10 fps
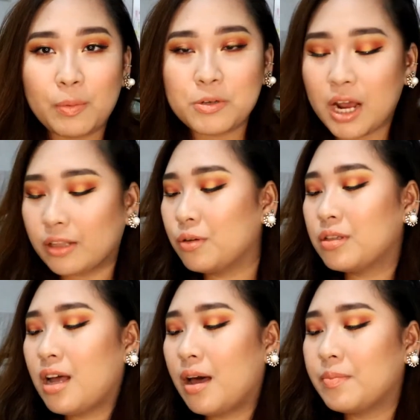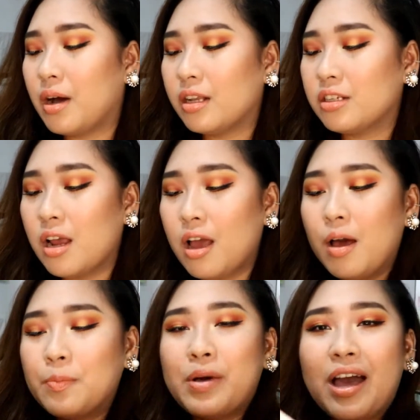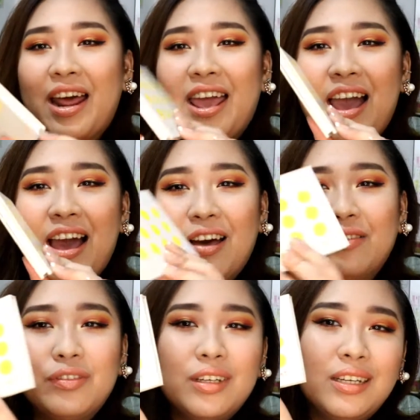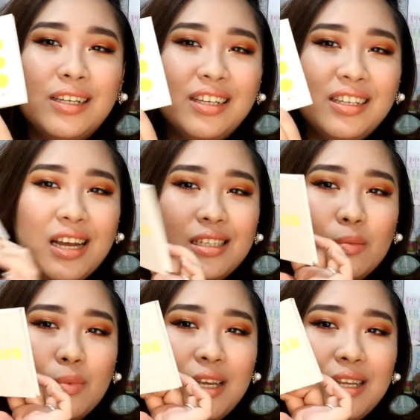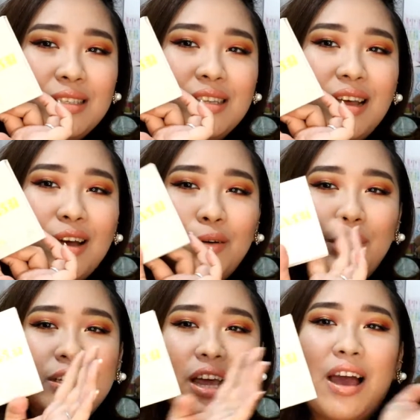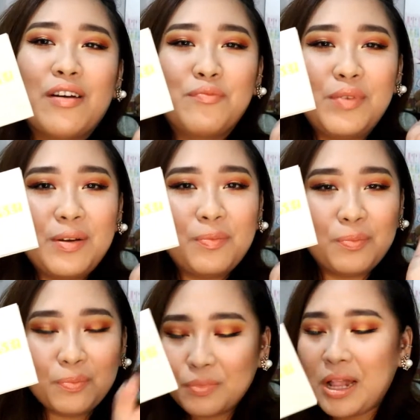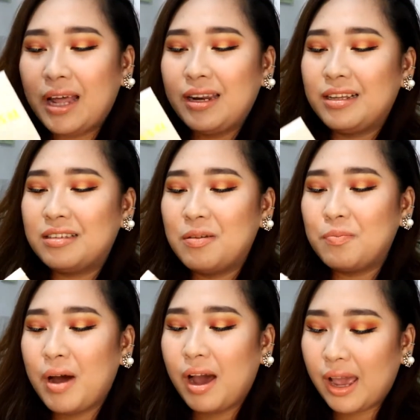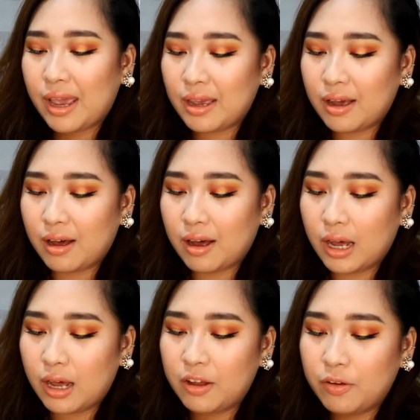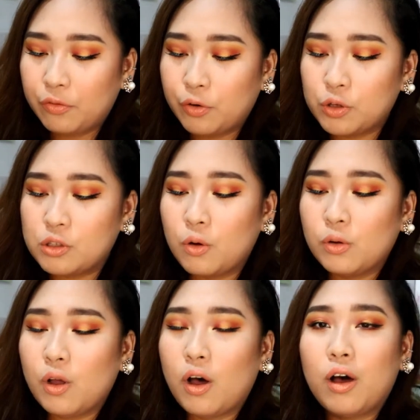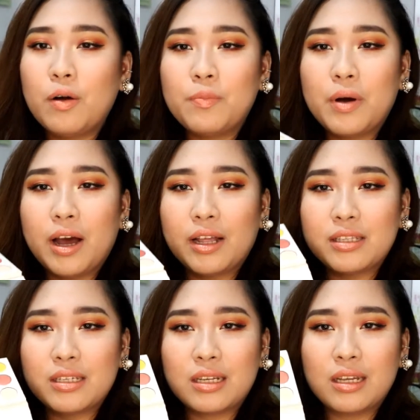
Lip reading: shadows that much, but I have Yes Please, which I have been planning to buy for for so long, but